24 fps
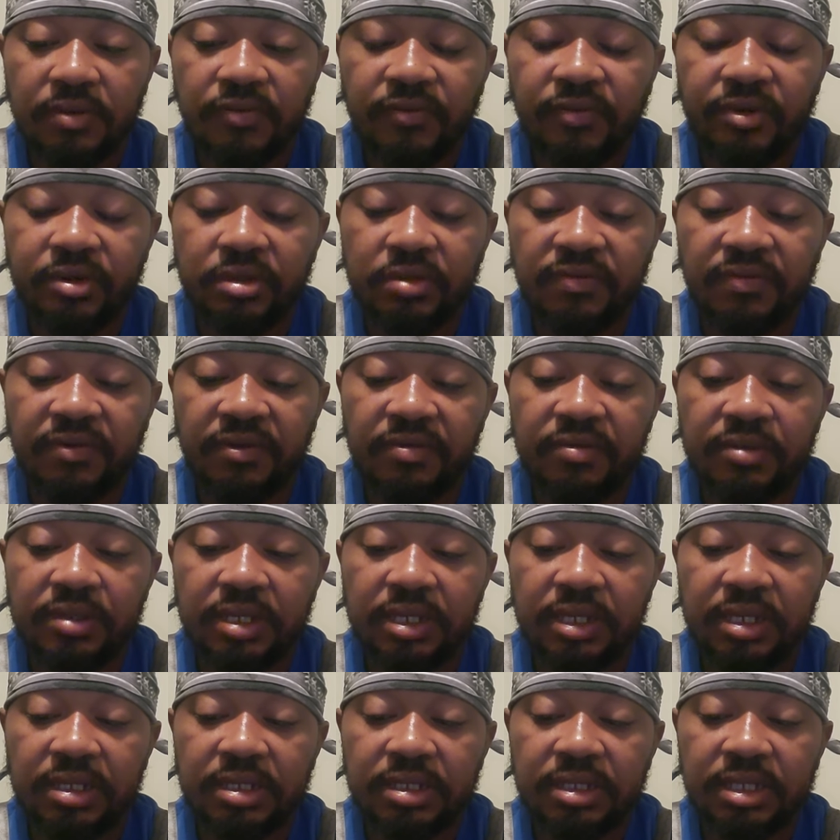Verse
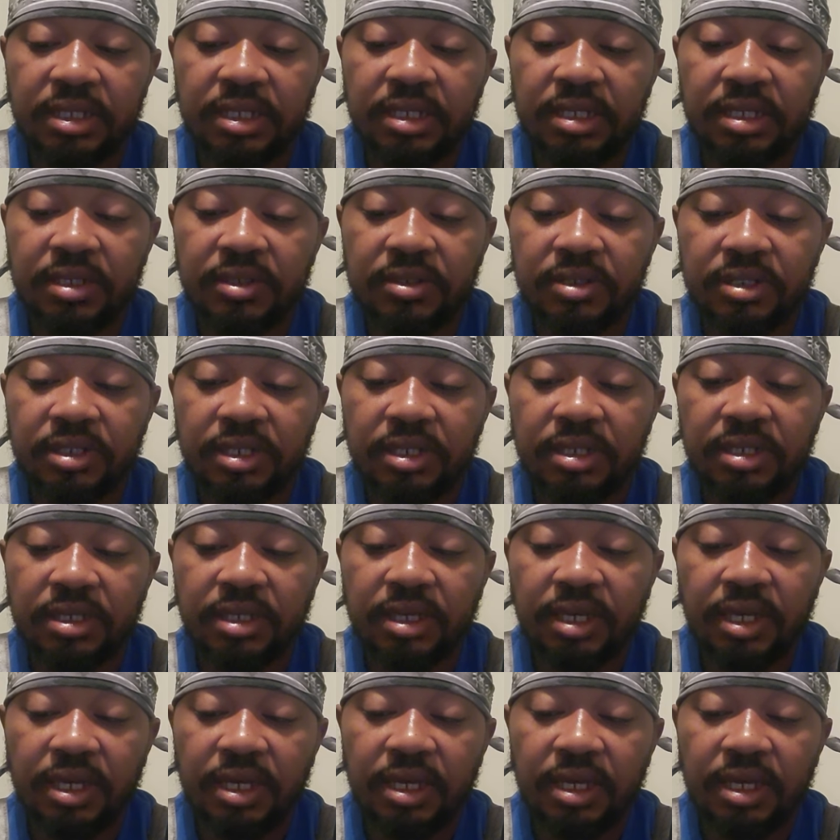15 in the NLT,